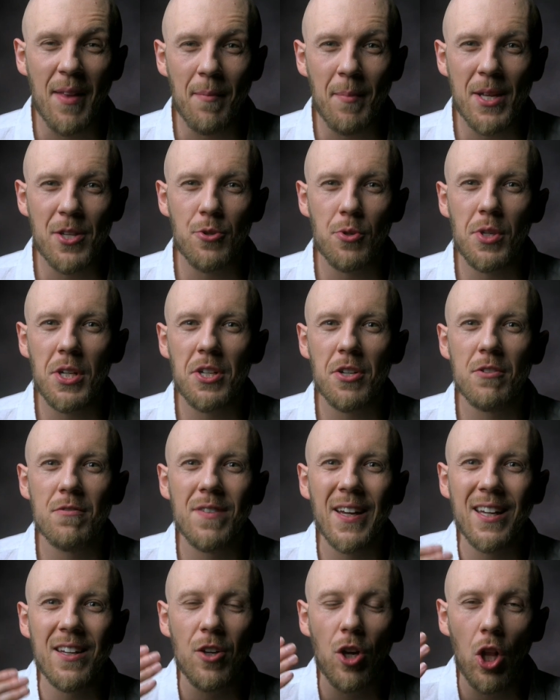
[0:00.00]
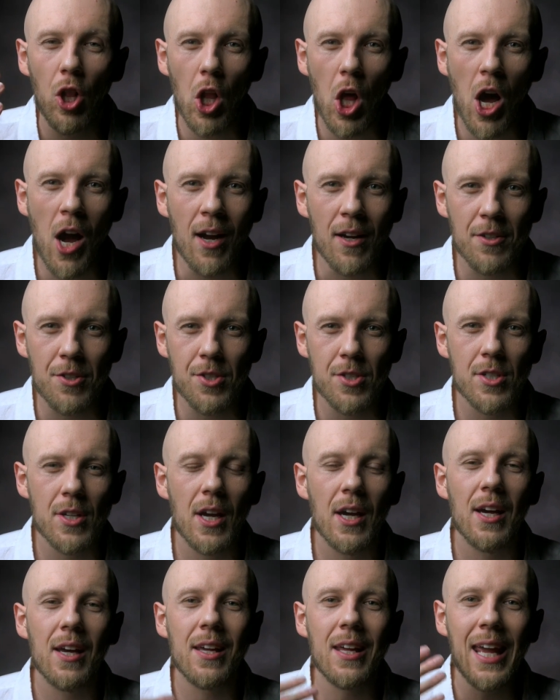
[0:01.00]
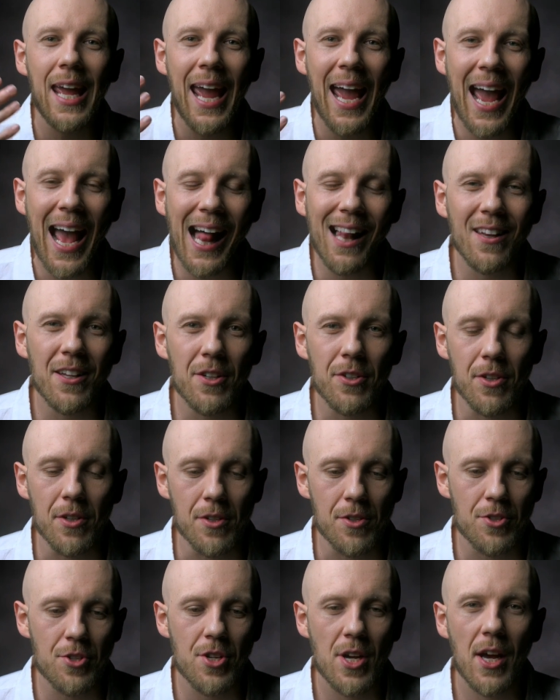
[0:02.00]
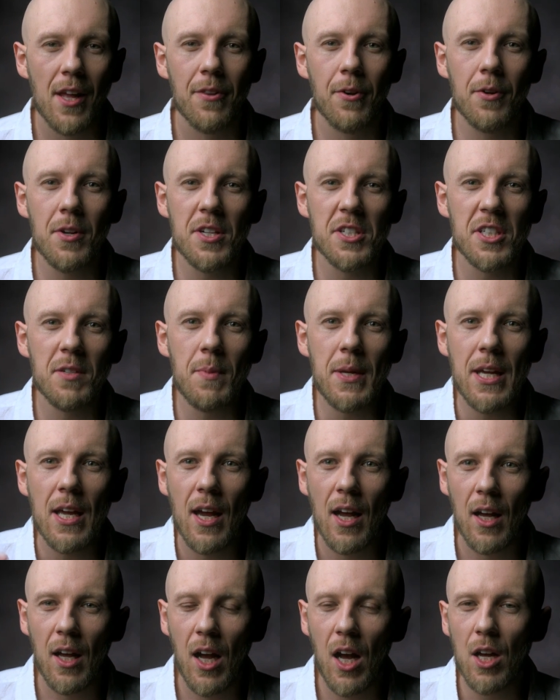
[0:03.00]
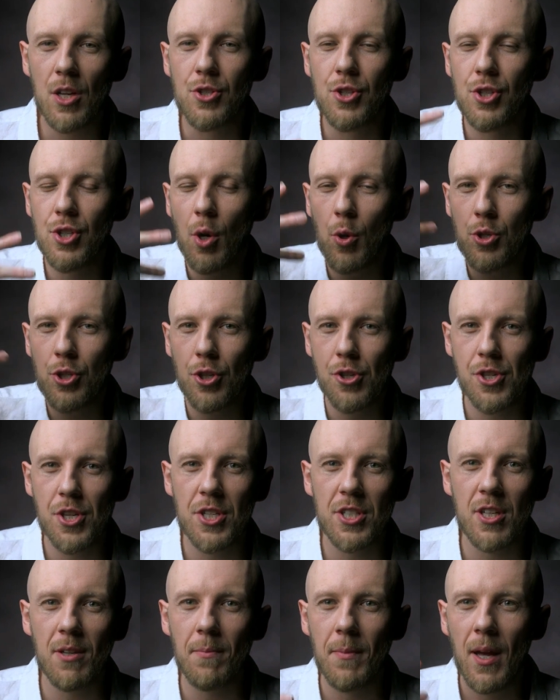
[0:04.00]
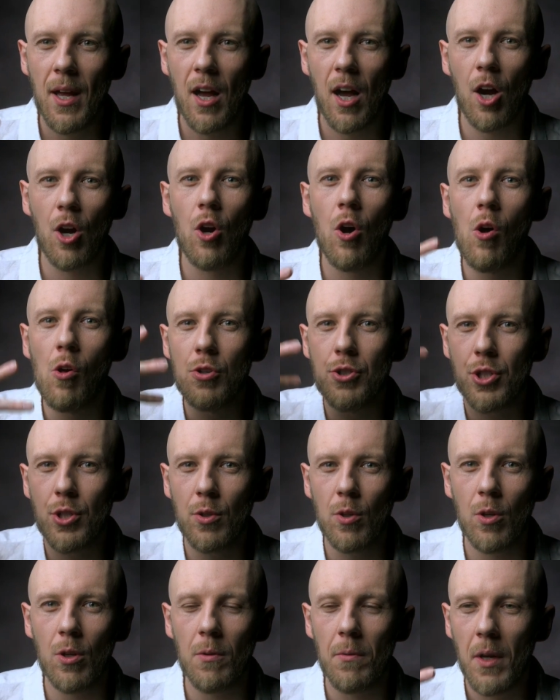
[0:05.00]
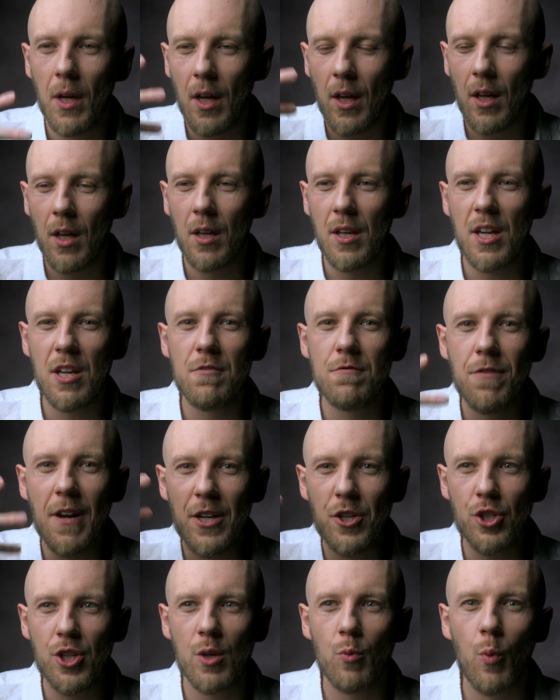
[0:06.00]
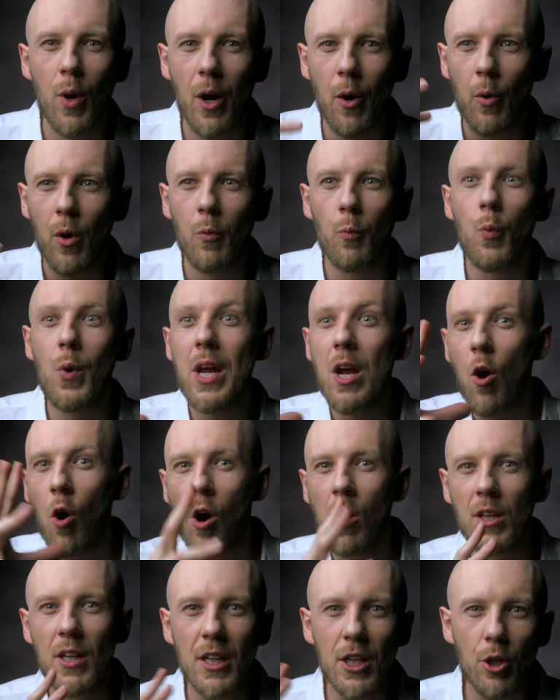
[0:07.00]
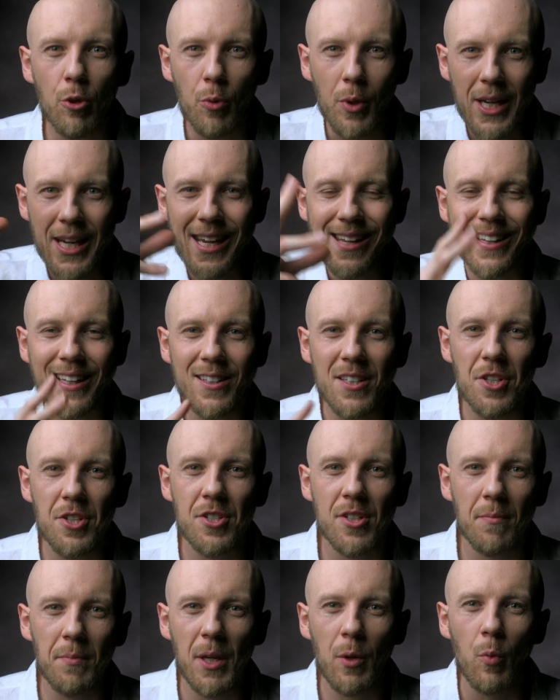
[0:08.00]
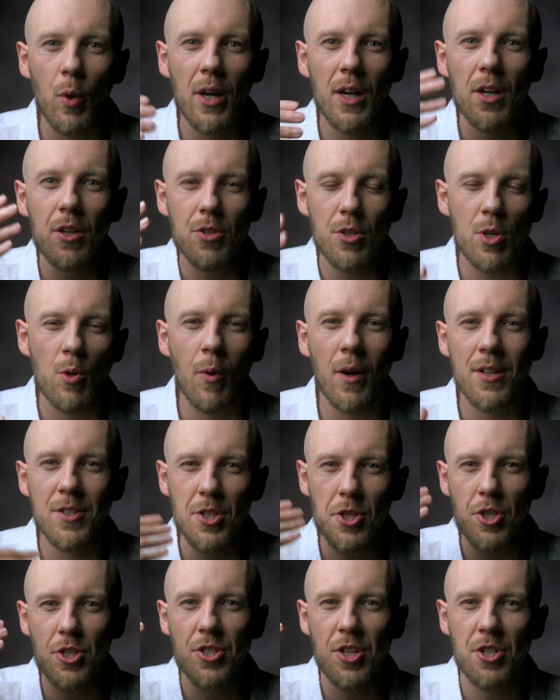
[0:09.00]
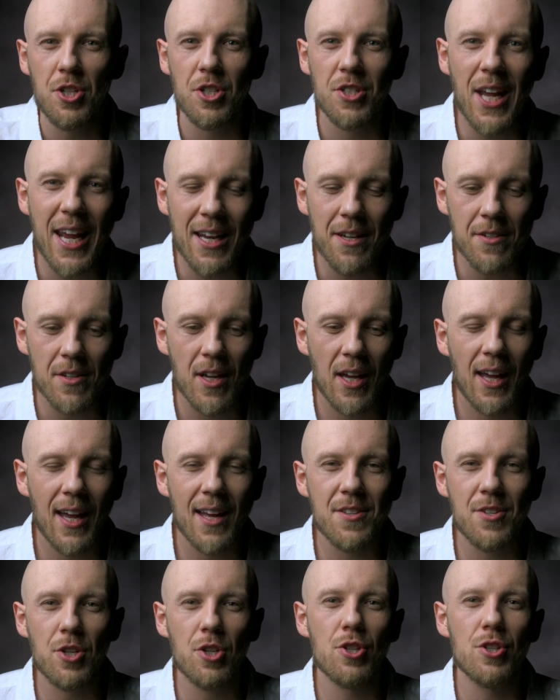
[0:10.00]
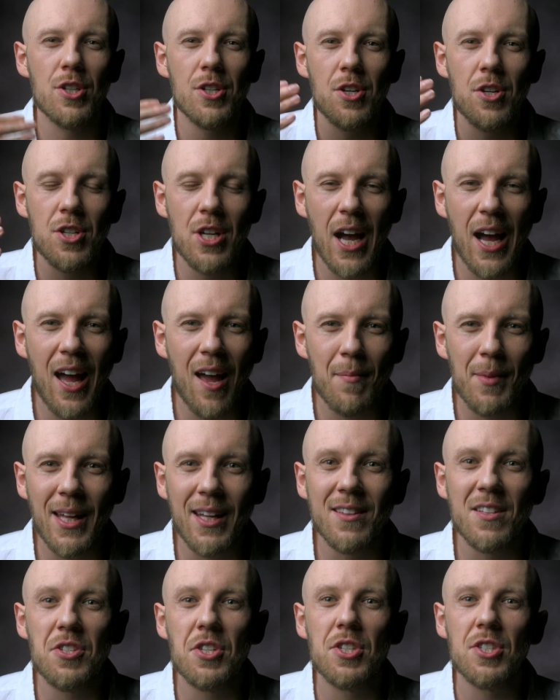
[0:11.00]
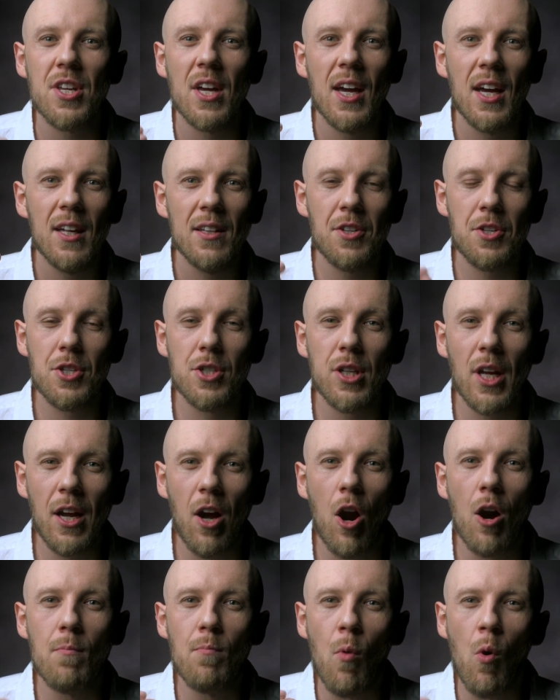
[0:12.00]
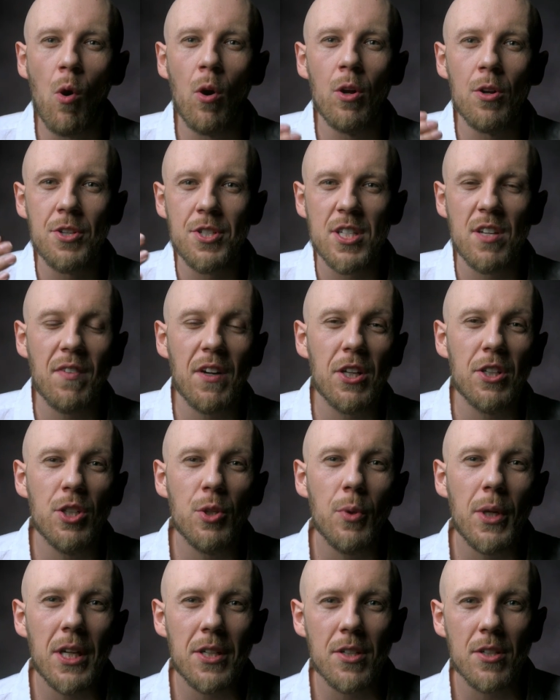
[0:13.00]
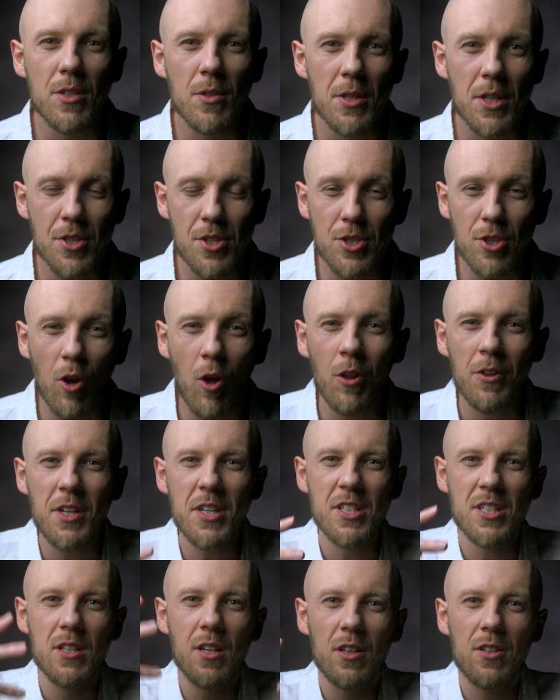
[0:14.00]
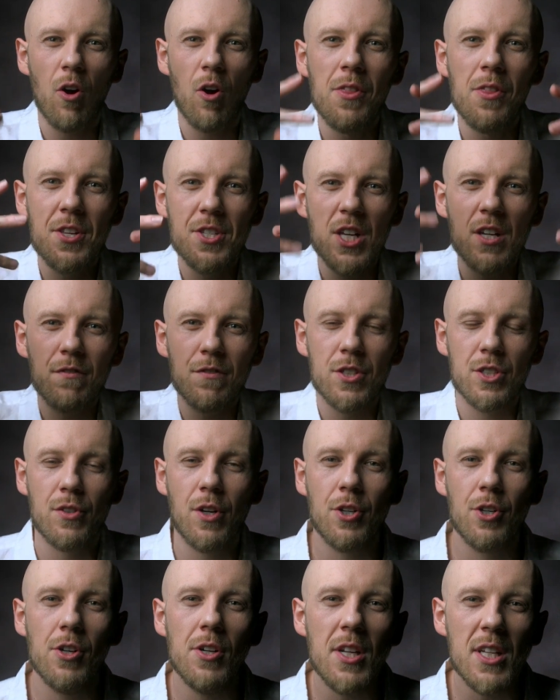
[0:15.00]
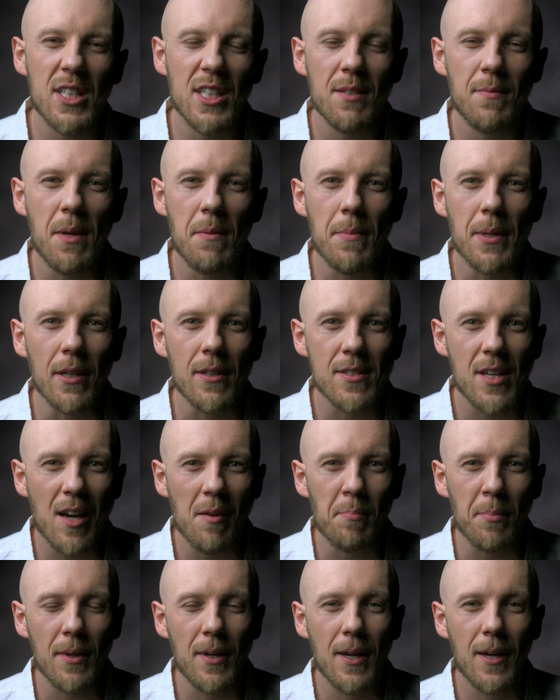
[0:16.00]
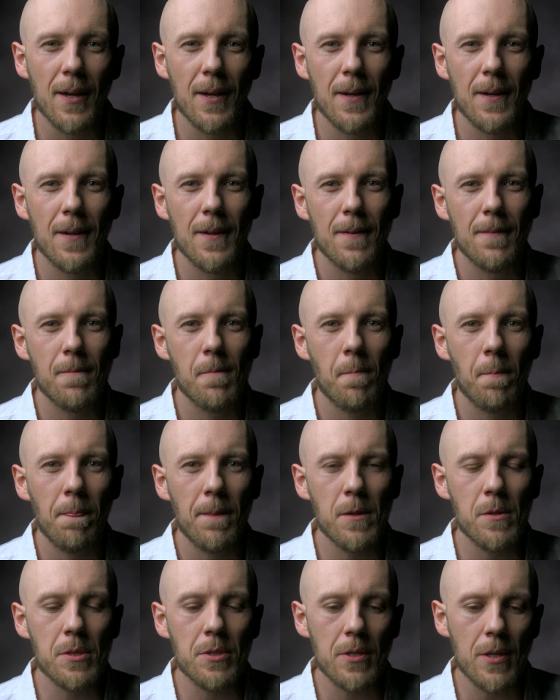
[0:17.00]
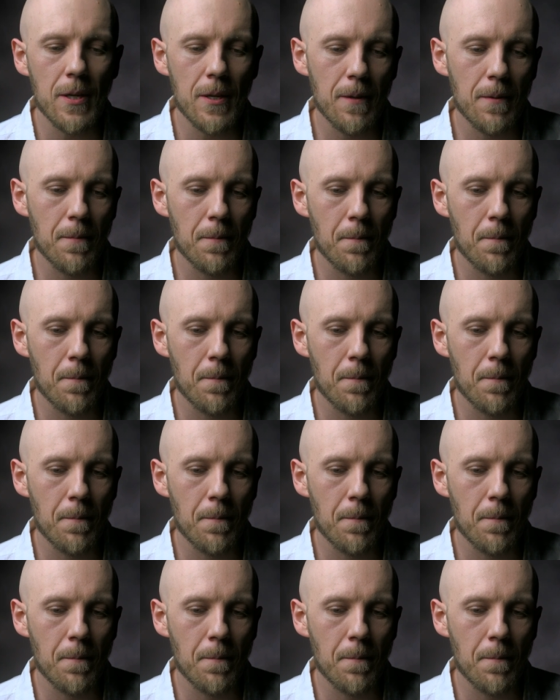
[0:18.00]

that means you need to invent clocks, calendars. There needs to be a social system, a cultural invention where we all agree that this is something we're going to do on such and such a date at such and such a time, that this is like our moral civic duty to do this. All this infrastructure needs to be built up, you see.